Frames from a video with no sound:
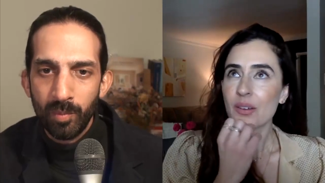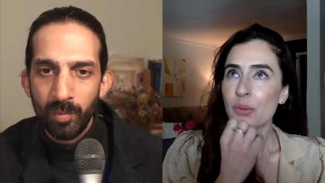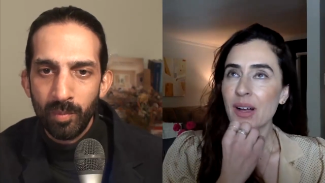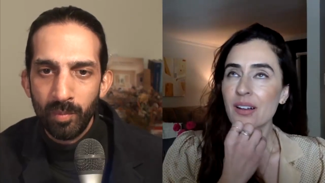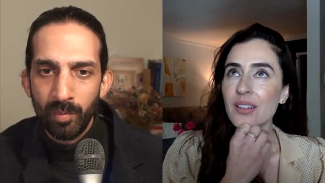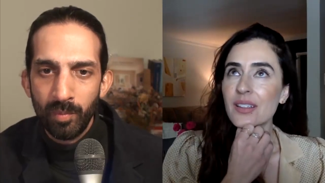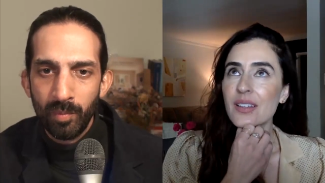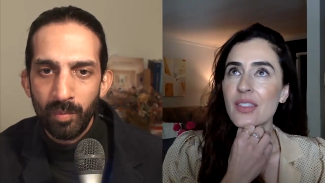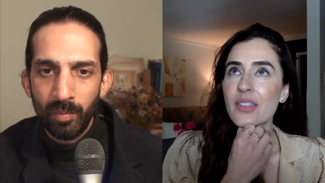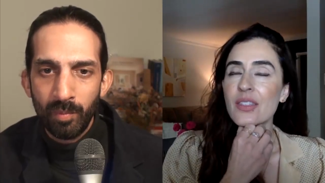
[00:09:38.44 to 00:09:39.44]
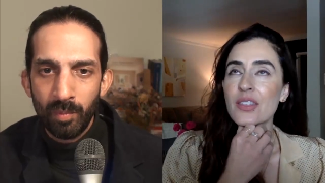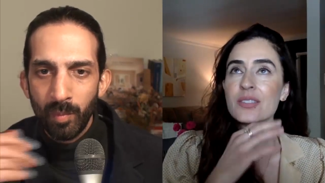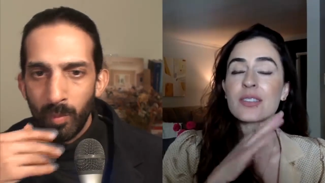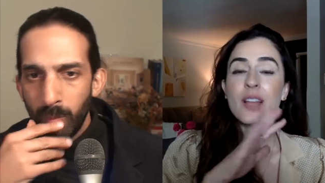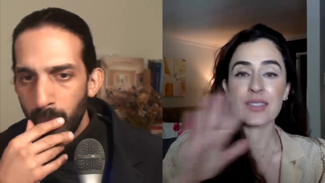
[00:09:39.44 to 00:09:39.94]
Speaker 1: Well, there's
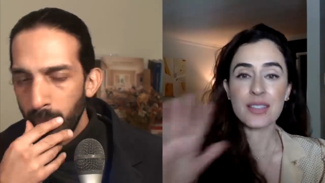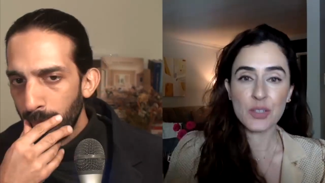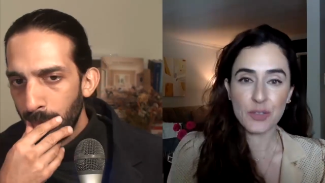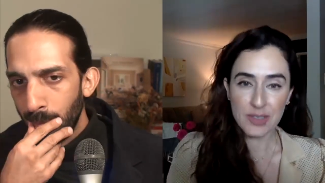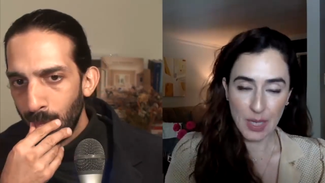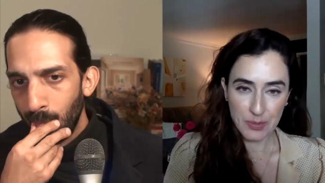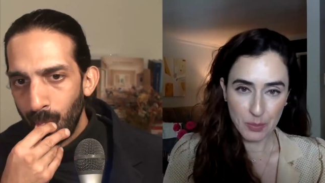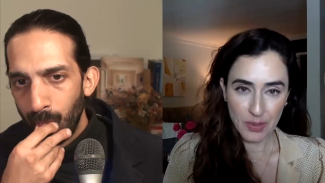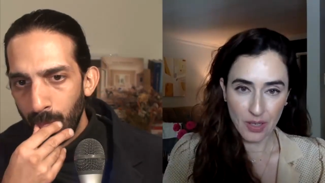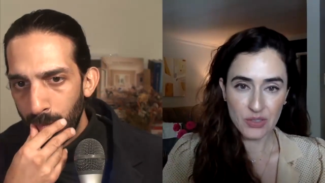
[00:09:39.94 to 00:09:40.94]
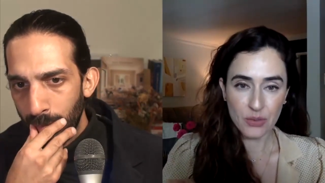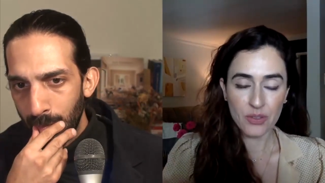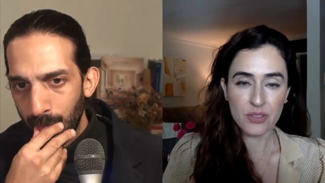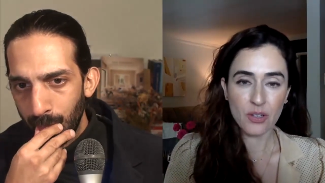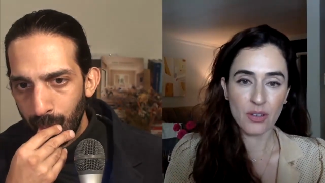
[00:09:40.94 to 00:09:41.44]
lots of different types of PR, so I'll
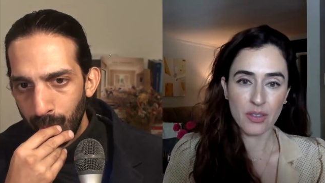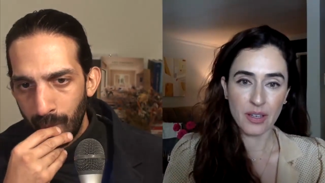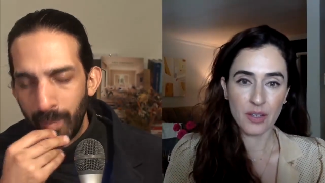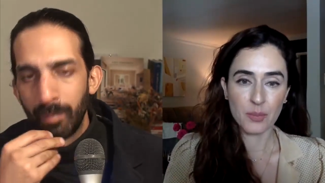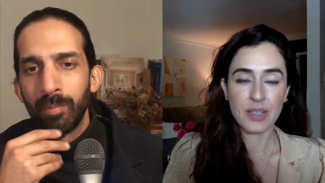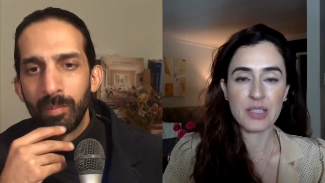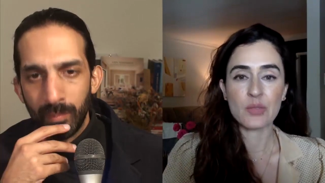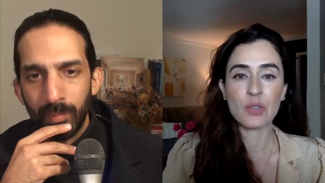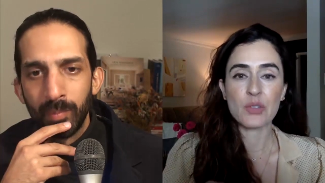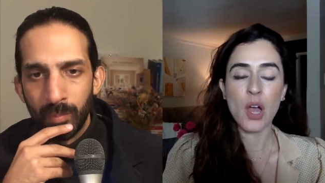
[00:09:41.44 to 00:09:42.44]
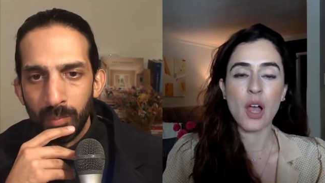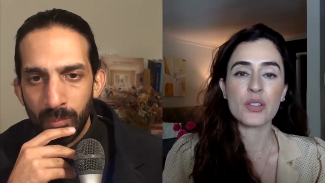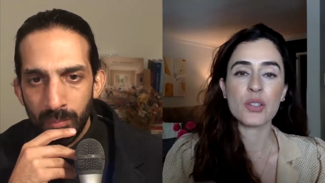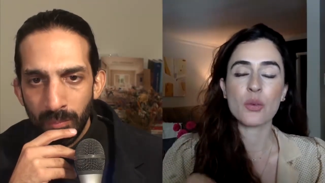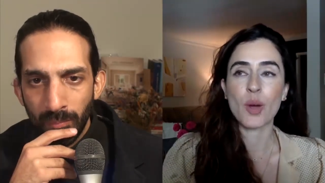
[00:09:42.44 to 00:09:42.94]
start there because if you talk
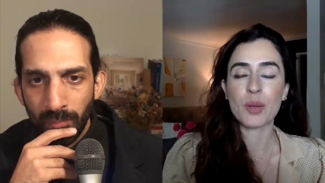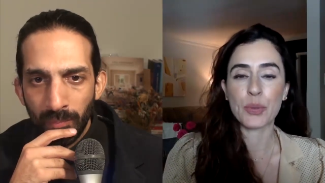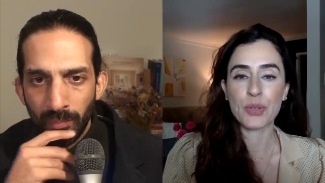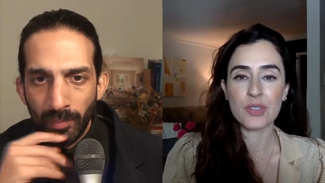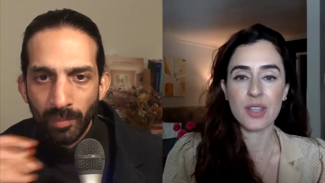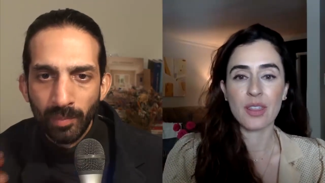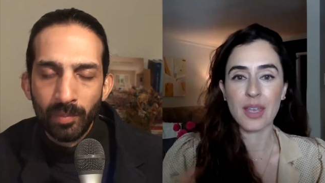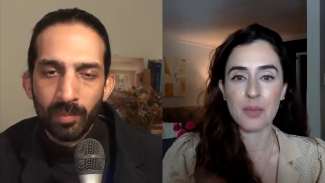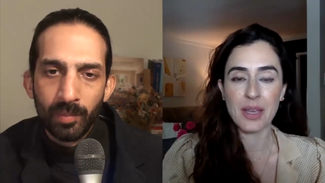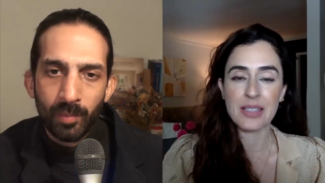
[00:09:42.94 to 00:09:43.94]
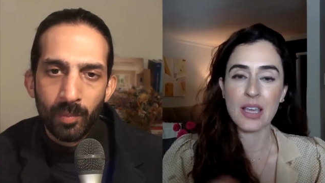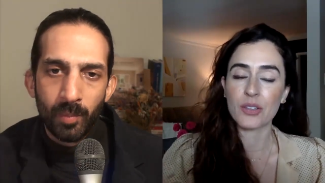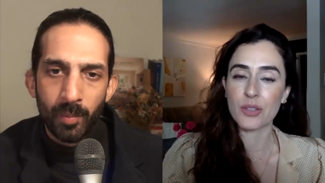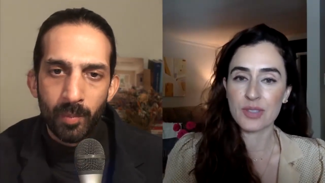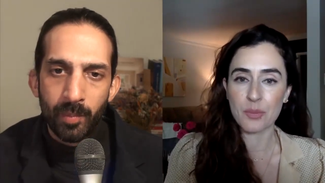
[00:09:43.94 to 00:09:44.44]
to one person, they may tell you
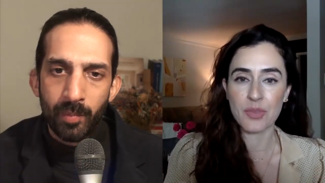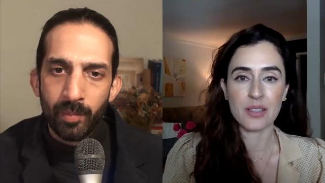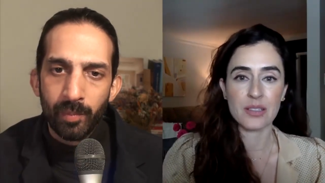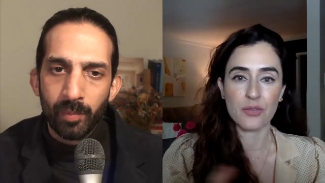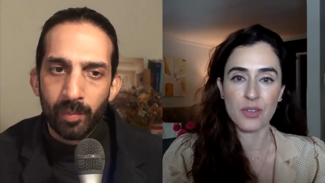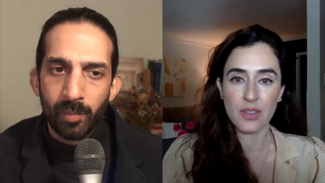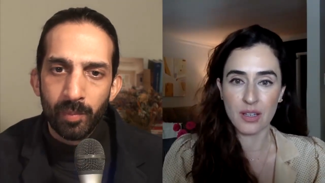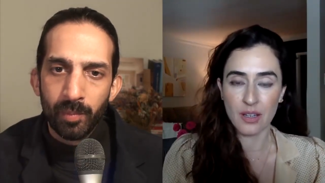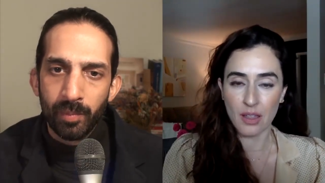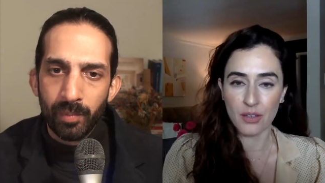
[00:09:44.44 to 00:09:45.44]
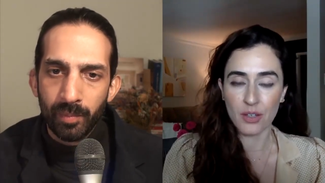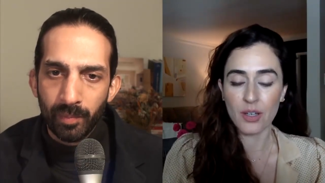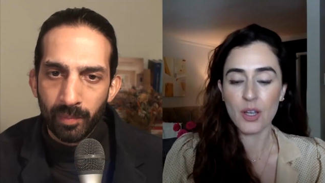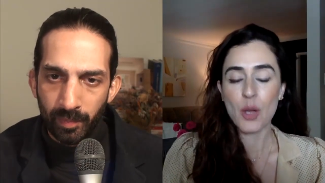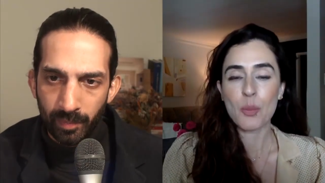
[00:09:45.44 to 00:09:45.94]
something different than another.
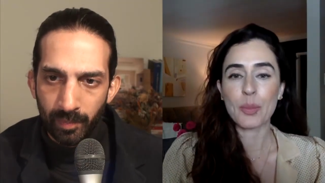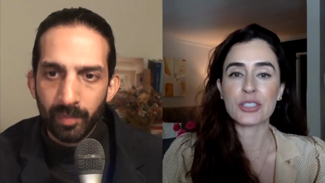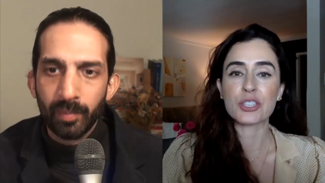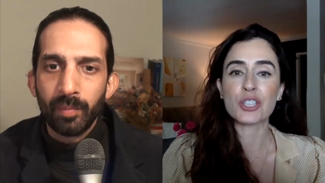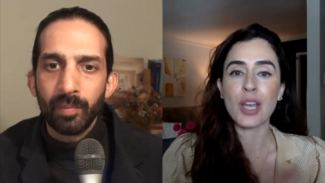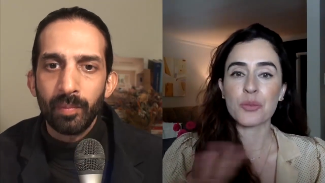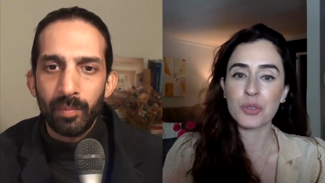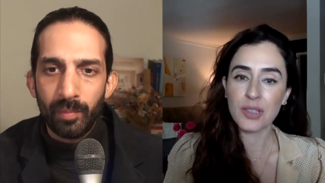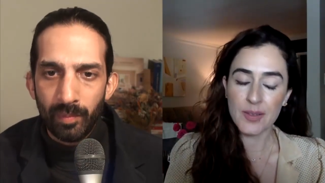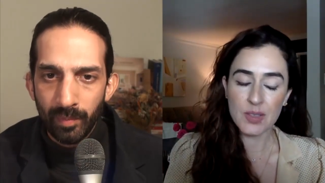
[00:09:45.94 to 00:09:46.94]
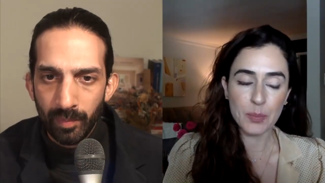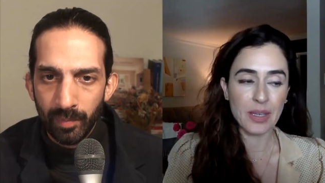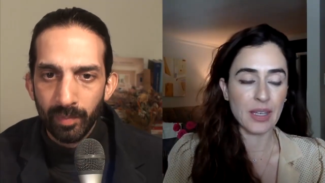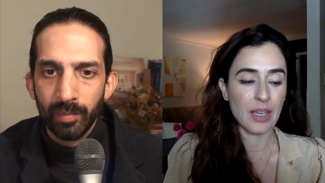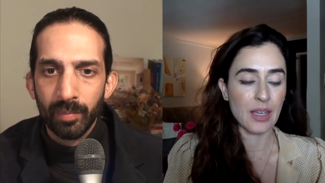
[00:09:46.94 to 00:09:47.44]
But generally
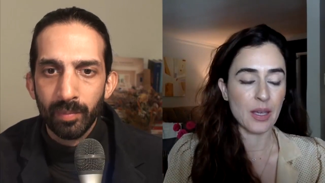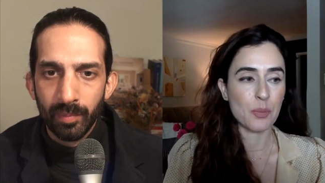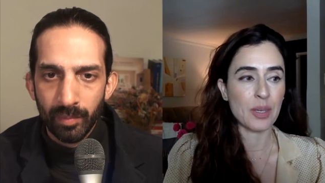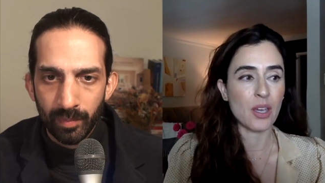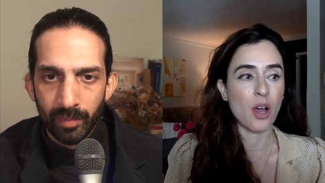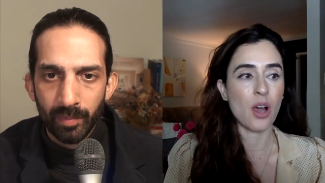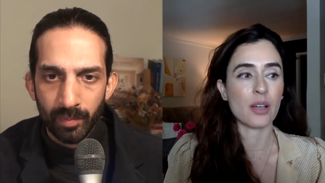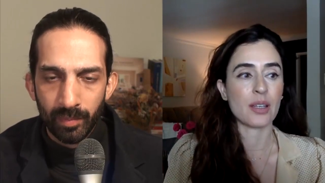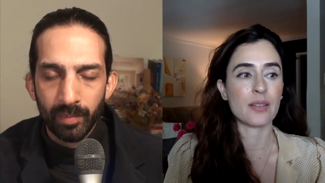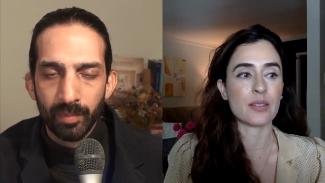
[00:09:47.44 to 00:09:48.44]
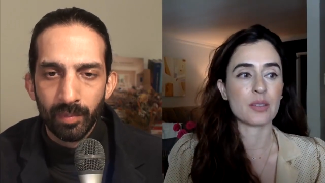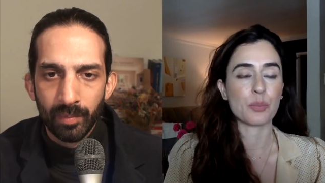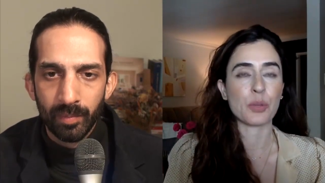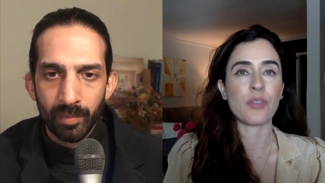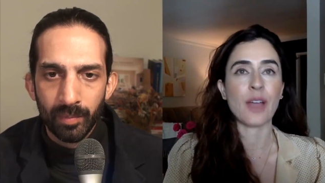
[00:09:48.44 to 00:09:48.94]
speaking, PR is
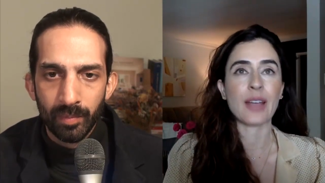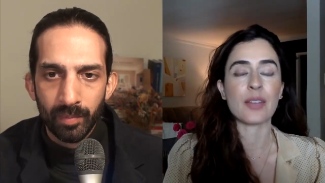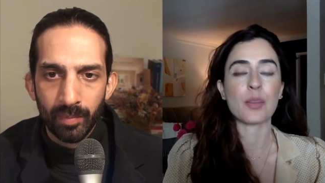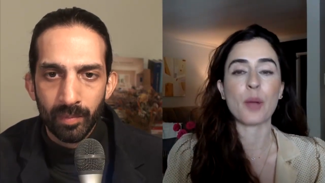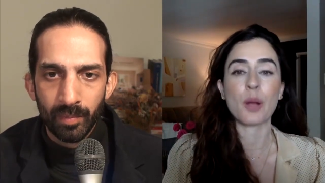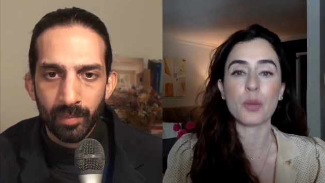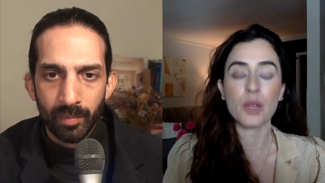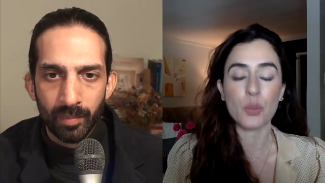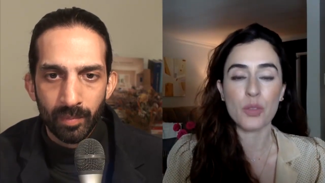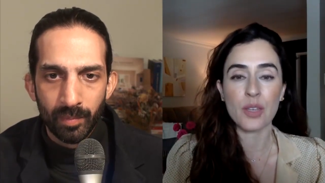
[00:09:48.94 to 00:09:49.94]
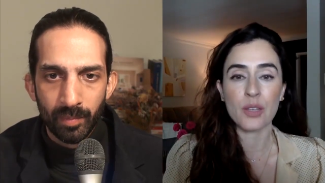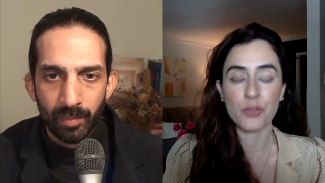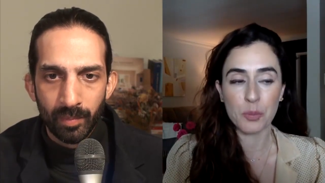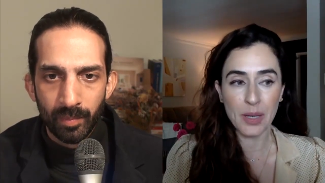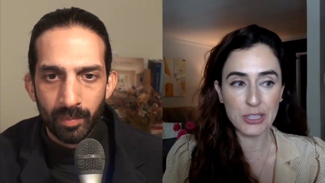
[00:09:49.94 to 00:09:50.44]
providing the public with
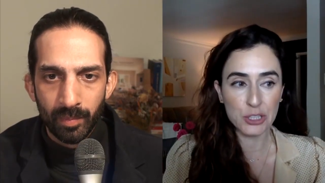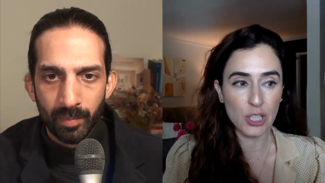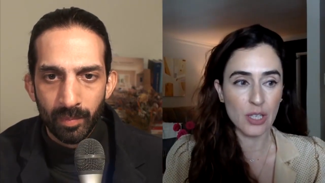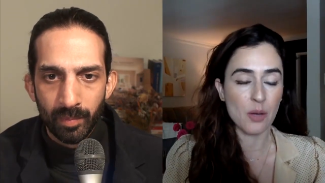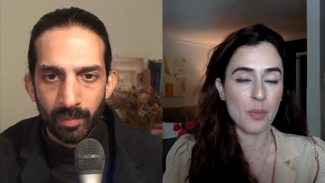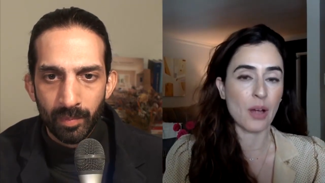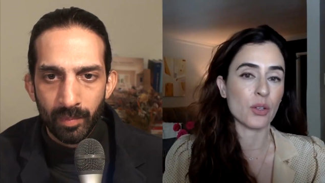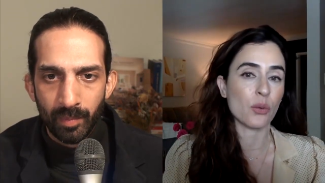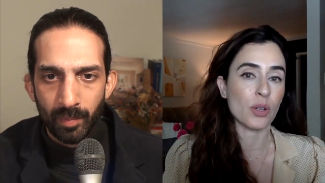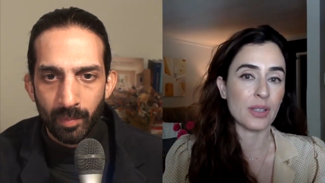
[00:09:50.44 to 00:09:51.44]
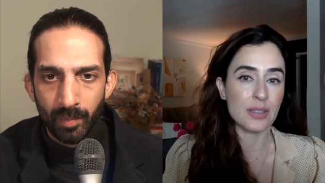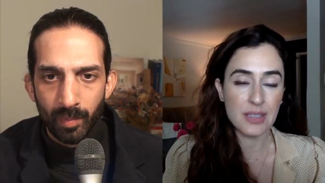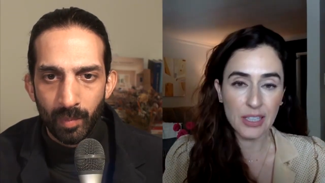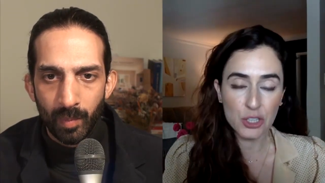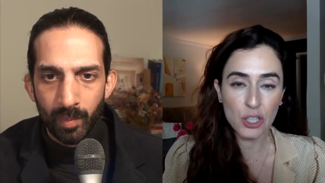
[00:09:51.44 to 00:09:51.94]
information about your
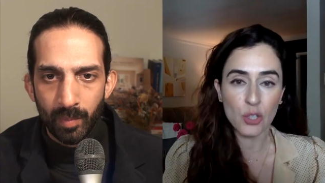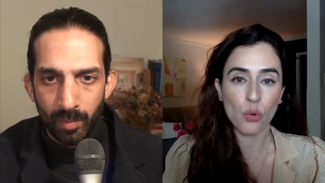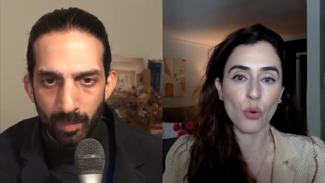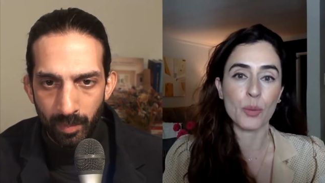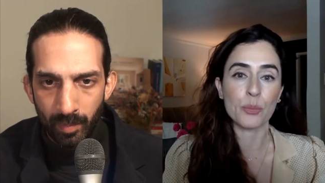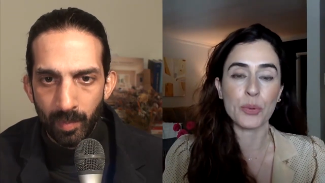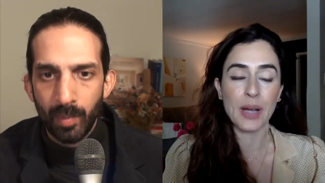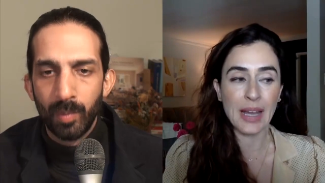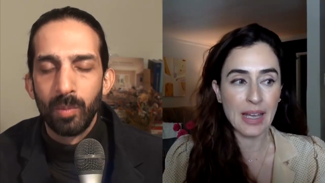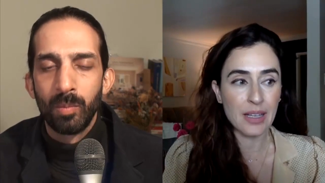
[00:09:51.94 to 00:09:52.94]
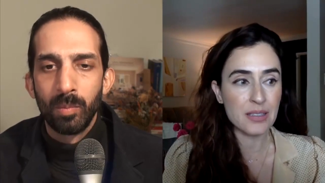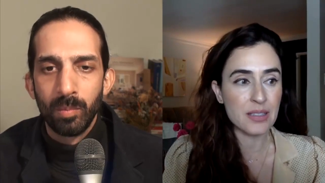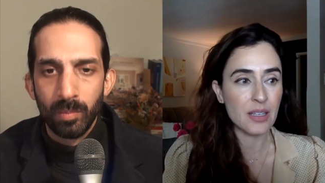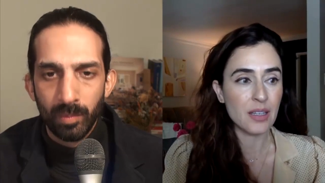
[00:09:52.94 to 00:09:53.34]
organization or brand